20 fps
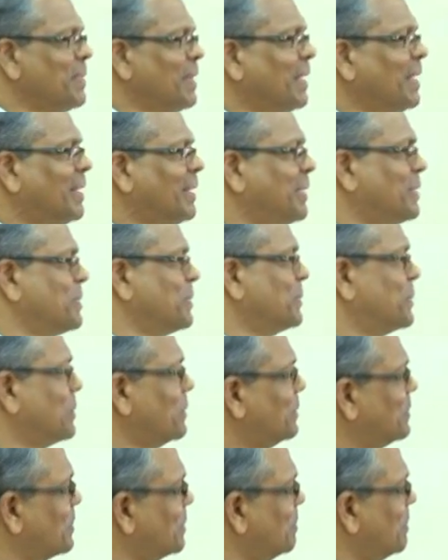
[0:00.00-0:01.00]

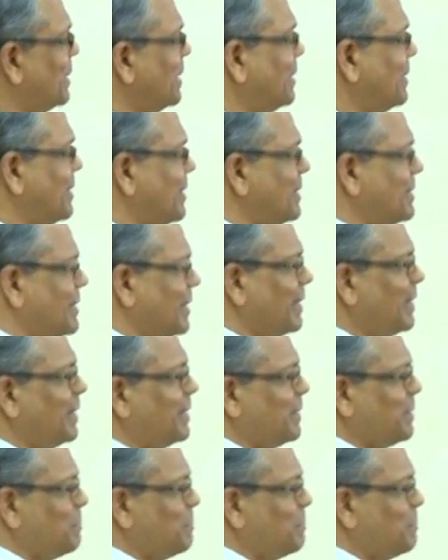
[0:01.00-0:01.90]
to be